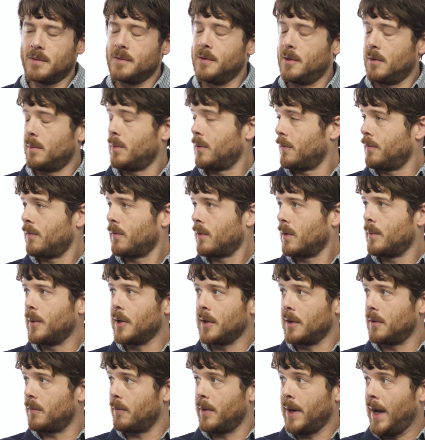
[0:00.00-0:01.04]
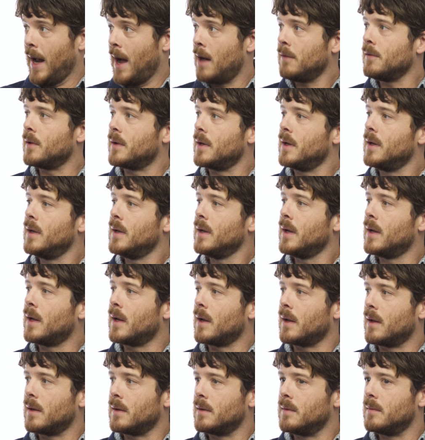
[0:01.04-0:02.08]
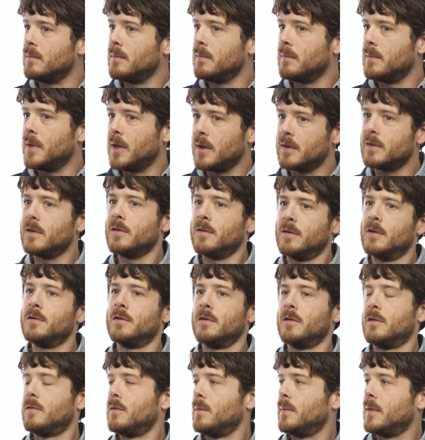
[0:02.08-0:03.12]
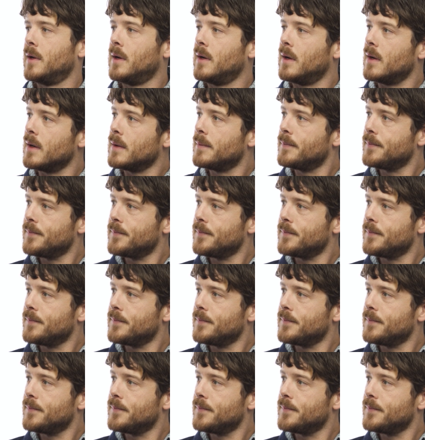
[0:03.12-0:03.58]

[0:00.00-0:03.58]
you're performing in reality and make decisions from there.